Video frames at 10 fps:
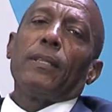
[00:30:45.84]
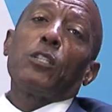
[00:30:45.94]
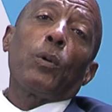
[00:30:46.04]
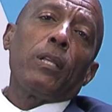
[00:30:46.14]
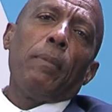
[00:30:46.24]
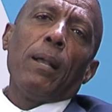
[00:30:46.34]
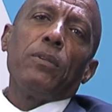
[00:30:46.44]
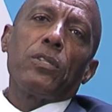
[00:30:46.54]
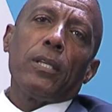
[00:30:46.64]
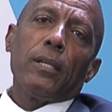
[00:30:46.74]
This is what the
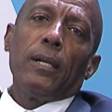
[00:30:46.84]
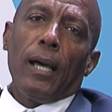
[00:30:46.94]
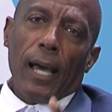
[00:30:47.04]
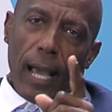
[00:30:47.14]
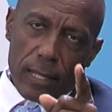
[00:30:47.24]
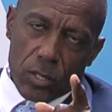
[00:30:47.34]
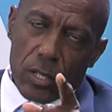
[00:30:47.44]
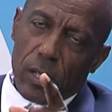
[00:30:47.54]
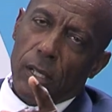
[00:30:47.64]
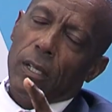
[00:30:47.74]
Bible says.
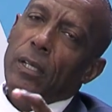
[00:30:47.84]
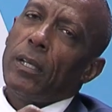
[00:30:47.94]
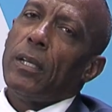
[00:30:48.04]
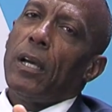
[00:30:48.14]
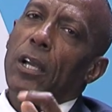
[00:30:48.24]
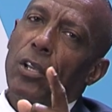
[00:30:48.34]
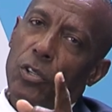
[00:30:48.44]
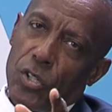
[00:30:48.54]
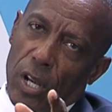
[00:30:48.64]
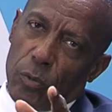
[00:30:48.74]
Ask and,
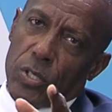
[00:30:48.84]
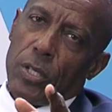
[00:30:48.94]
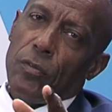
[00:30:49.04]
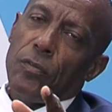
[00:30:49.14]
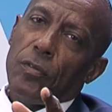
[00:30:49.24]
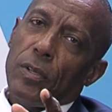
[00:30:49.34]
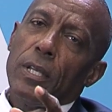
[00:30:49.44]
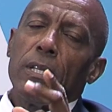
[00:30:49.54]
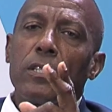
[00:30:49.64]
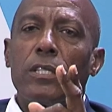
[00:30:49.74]
and shall receive.
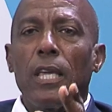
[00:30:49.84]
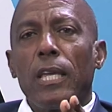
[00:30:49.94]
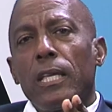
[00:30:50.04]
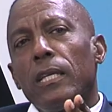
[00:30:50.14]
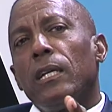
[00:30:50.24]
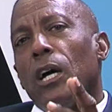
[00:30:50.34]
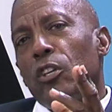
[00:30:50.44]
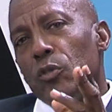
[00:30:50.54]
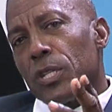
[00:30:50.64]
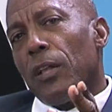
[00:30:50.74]
Seek
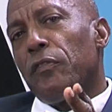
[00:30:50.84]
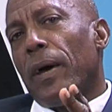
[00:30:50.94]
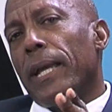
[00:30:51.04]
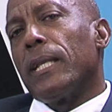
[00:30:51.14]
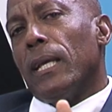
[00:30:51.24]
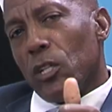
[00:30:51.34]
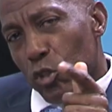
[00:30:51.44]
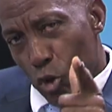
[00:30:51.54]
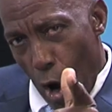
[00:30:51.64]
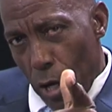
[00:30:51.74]
and you shall find.
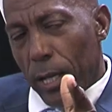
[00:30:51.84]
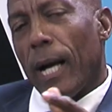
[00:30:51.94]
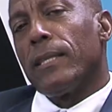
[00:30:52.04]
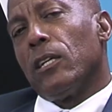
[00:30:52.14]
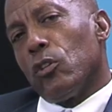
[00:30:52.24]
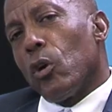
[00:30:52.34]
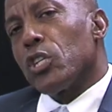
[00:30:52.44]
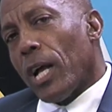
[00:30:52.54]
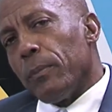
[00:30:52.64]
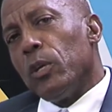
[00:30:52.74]
Knock and the door
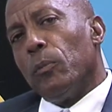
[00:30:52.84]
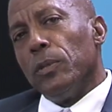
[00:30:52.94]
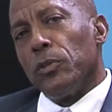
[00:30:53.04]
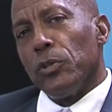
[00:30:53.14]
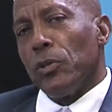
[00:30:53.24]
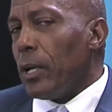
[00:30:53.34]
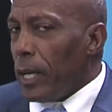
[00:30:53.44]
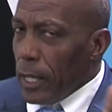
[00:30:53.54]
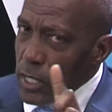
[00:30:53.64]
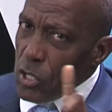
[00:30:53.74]
shall be open to you.
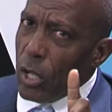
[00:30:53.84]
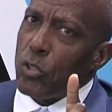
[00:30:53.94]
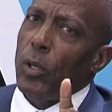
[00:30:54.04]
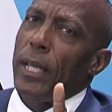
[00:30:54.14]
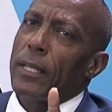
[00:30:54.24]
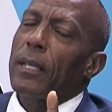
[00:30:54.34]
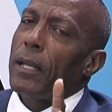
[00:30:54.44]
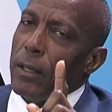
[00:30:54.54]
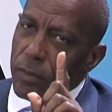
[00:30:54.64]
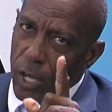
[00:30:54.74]
It's not too late.
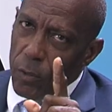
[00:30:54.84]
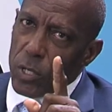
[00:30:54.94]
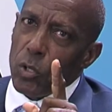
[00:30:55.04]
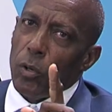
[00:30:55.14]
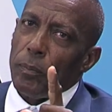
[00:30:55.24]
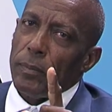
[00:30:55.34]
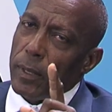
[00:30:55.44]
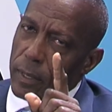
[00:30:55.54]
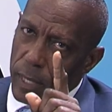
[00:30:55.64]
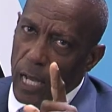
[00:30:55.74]
There is hope.
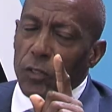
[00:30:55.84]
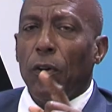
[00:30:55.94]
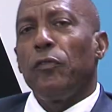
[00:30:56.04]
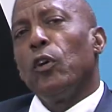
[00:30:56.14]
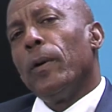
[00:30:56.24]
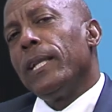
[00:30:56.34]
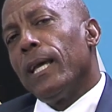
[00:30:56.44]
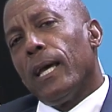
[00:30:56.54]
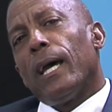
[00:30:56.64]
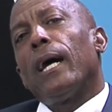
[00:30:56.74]
Thanks for viewing
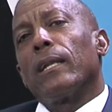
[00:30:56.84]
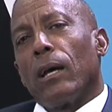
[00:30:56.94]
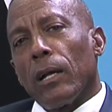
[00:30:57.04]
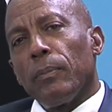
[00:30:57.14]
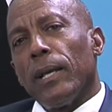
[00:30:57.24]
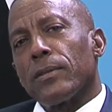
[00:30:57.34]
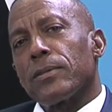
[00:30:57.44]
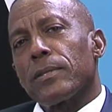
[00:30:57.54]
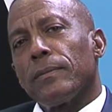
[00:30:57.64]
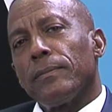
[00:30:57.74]
and God bless.